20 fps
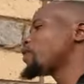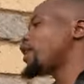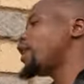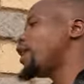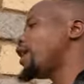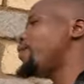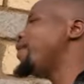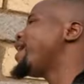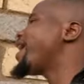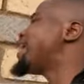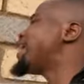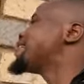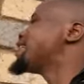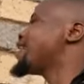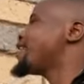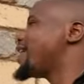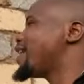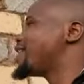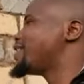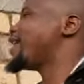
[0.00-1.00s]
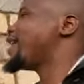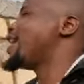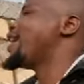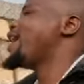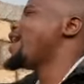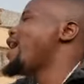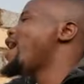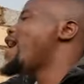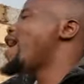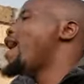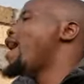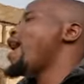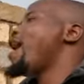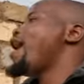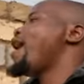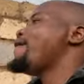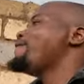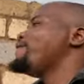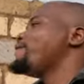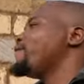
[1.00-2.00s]
may I can say that
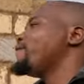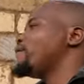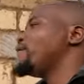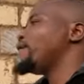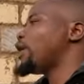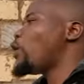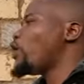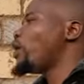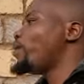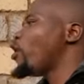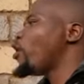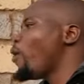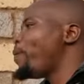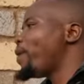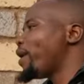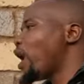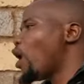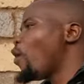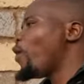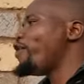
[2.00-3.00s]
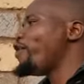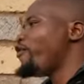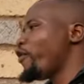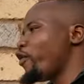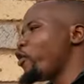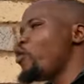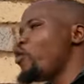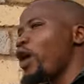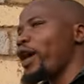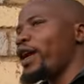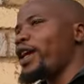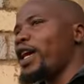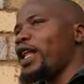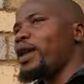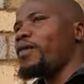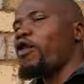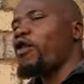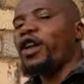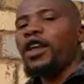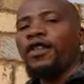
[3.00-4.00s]
God be open a way for you
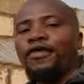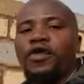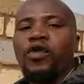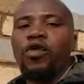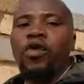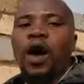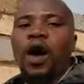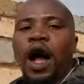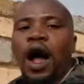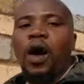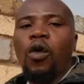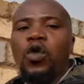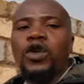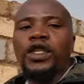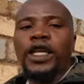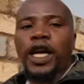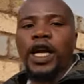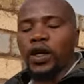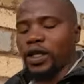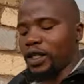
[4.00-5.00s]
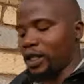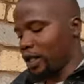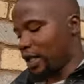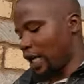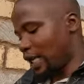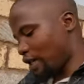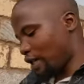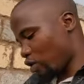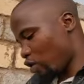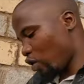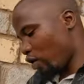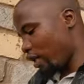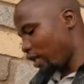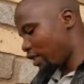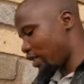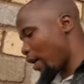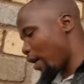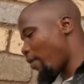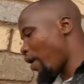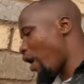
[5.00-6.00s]
again, for give you a good heritage. Yes, so
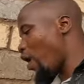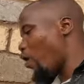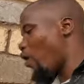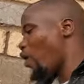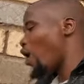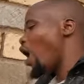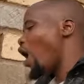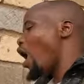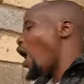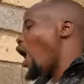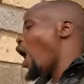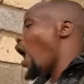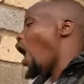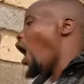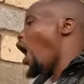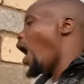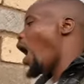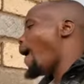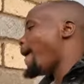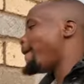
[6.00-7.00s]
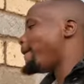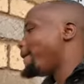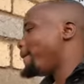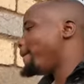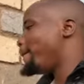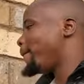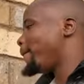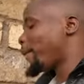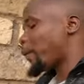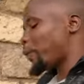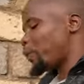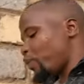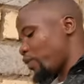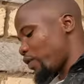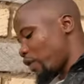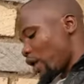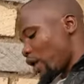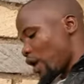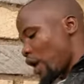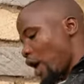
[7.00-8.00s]
this time now,
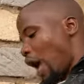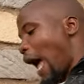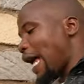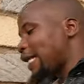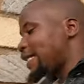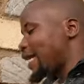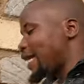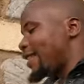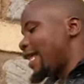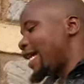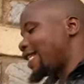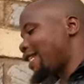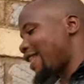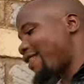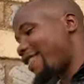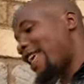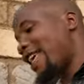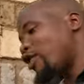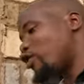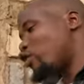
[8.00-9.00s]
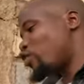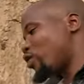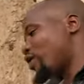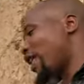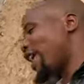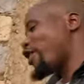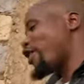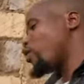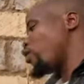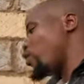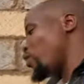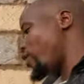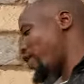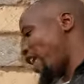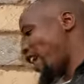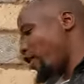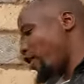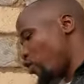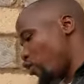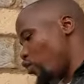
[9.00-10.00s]
I say that thank
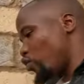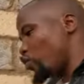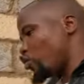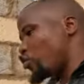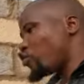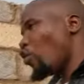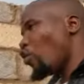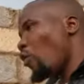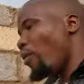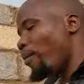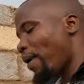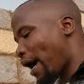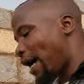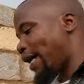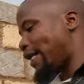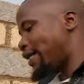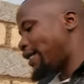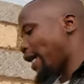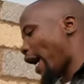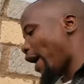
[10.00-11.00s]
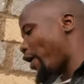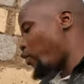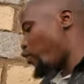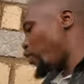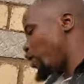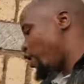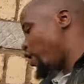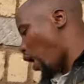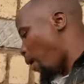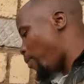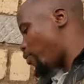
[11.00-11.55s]
you so much. I really